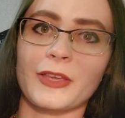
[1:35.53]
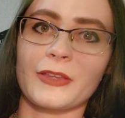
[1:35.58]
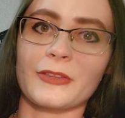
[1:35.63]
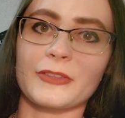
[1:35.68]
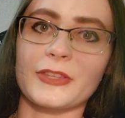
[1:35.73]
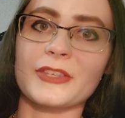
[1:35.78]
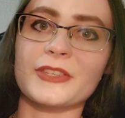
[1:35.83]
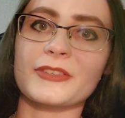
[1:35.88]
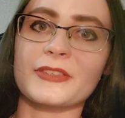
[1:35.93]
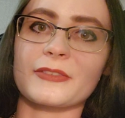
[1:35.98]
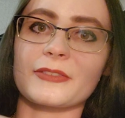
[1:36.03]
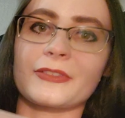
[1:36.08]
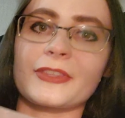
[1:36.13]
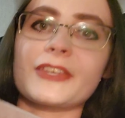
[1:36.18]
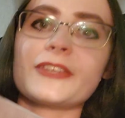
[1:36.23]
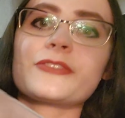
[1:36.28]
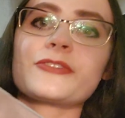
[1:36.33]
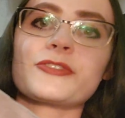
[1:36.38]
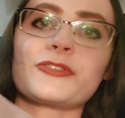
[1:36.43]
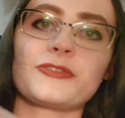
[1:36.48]

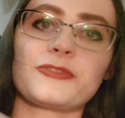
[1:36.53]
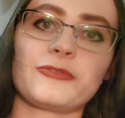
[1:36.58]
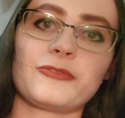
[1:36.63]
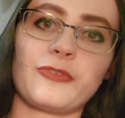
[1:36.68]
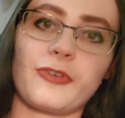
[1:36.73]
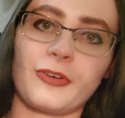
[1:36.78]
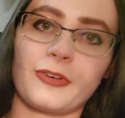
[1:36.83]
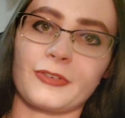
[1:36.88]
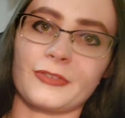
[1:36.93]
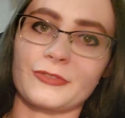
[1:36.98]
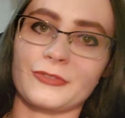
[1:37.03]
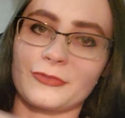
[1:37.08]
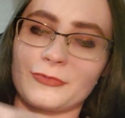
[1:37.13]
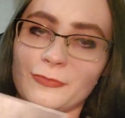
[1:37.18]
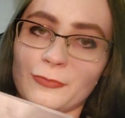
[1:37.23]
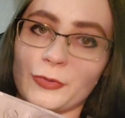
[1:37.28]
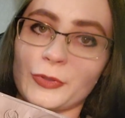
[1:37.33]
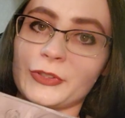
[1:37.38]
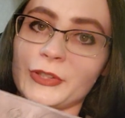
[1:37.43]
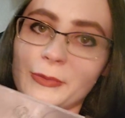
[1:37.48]
these two are
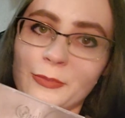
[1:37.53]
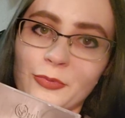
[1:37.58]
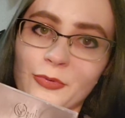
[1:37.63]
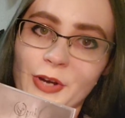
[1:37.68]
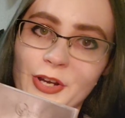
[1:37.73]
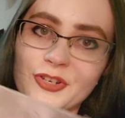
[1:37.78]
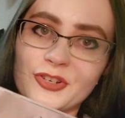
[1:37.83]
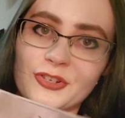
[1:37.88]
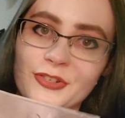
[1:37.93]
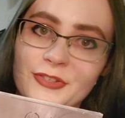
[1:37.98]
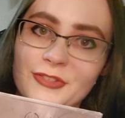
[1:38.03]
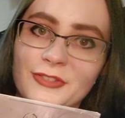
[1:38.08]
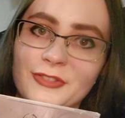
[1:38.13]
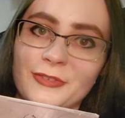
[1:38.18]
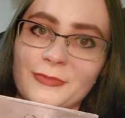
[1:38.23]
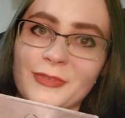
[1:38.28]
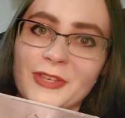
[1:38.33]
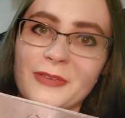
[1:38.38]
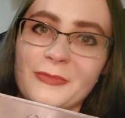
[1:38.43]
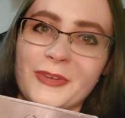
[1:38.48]
really precious to
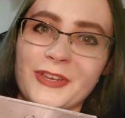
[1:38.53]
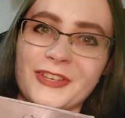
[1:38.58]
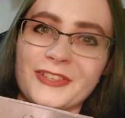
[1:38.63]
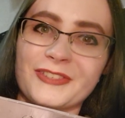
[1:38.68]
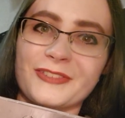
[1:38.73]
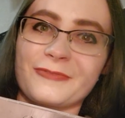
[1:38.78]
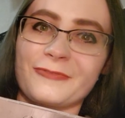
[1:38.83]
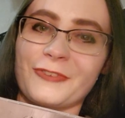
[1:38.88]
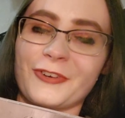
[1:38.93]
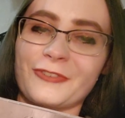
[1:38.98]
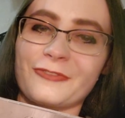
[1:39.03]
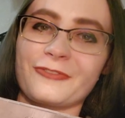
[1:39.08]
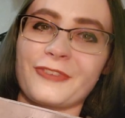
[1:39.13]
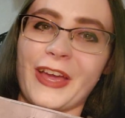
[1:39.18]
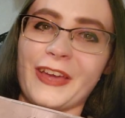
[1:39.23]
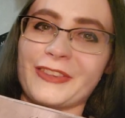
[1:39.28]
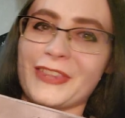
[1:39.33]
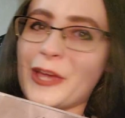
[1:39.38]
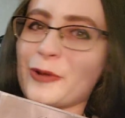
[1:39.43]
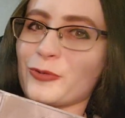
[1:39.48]
me because, fun
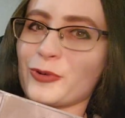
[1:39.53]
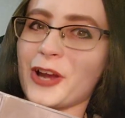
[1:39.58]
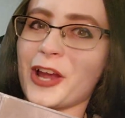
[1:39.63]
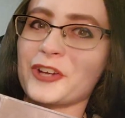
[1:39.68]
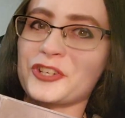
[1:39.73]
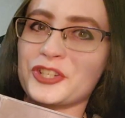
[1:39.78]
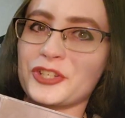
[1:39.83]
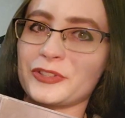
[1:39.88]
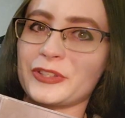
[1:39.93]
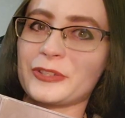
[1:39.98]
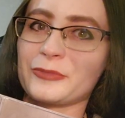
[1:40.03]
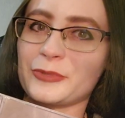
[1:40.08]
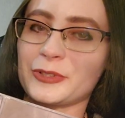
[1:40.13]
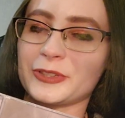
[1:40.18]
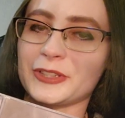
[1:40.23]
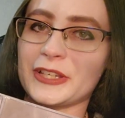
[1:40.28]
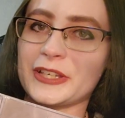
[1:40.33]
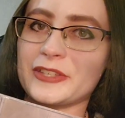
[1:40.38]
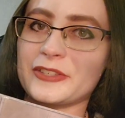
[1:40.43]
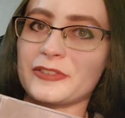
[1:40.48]
fact, they were actually
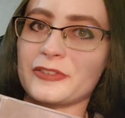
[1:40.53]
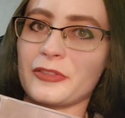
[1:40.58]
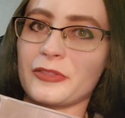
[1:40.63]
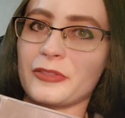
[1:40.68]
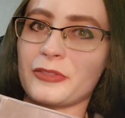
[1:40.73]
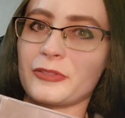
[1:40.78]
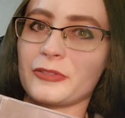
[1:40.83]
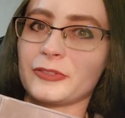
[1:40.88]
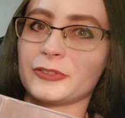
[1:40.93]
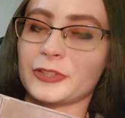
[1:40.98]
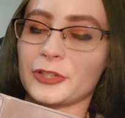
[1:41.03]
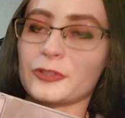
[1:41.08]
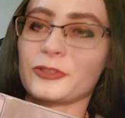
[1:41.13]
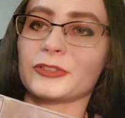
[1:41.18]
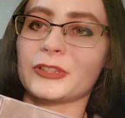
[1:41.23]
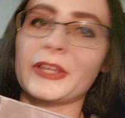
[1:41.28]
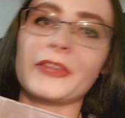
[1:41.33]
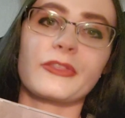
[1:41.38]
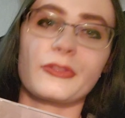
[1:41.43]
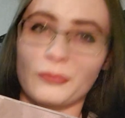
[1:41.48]
released
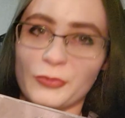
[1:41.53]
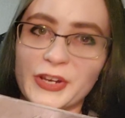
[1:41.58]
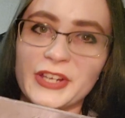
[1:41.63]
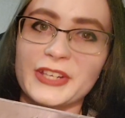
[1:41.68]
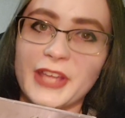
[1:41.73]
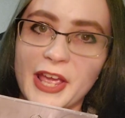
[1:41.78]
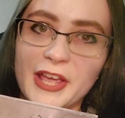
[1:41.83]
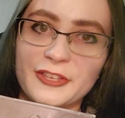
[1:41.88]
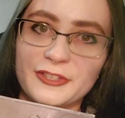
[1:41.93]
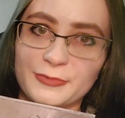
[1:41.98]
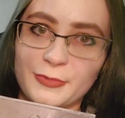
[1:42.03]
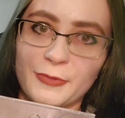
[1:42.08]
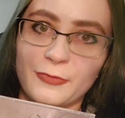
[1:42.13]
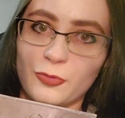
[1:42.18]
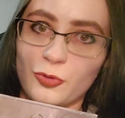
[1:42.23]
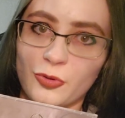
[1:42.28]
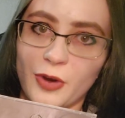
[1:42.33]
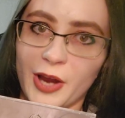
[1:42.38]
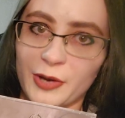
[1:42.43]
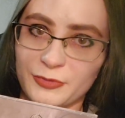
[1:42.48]
literally 3 days
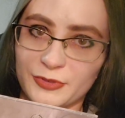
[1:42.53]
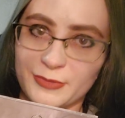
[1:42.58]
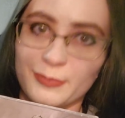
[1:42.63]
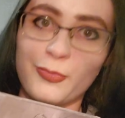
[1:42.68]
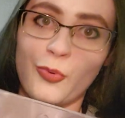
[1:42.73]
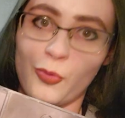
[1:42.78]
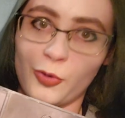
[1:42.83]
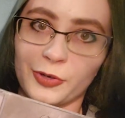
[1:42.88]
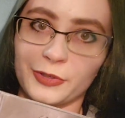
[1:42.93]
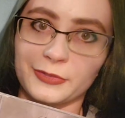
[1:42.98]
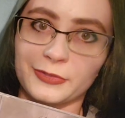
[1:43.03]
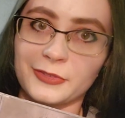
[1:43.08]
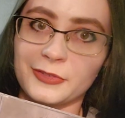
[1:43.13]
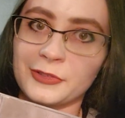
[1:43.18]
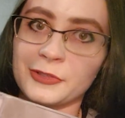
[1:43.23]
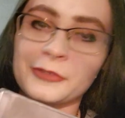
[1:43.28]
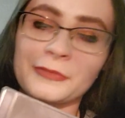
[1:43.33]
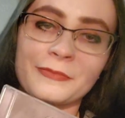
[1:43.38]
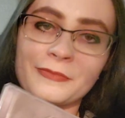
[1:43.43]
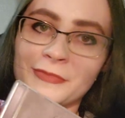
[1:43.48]
before I was born.
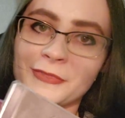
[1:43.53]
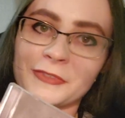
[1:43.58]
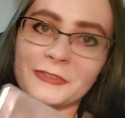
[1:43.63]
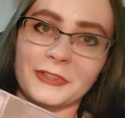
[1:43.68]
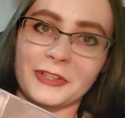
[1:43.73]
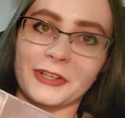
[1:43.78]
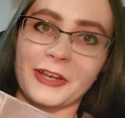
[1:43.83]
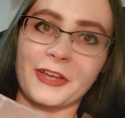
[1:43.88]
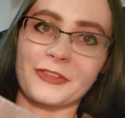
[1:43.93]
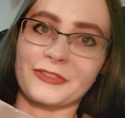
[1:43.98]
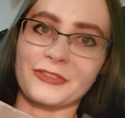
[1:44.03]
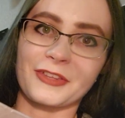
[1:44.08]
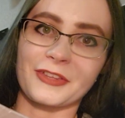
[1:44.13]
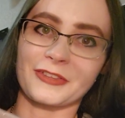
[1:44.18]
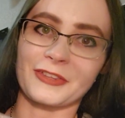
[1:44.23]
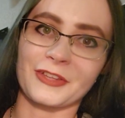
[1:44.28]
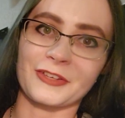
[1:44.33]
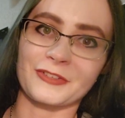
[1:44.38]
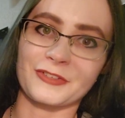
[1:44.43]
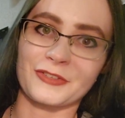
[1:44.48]
Like, I think
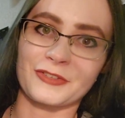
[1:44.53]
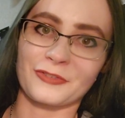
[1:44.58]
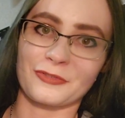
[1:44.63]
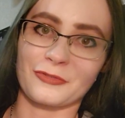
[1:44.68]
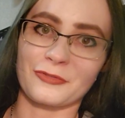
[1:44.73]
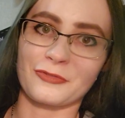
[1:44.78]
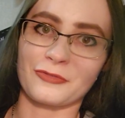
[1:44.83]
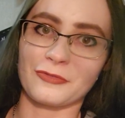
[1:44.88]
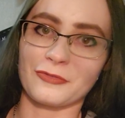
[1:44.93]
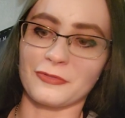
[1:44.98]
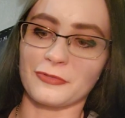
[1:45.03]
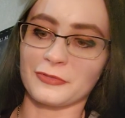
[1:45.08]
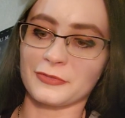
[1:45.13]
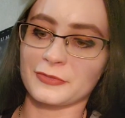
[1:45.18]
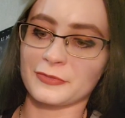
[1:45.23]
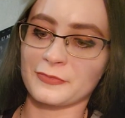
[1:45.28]
that is so cool.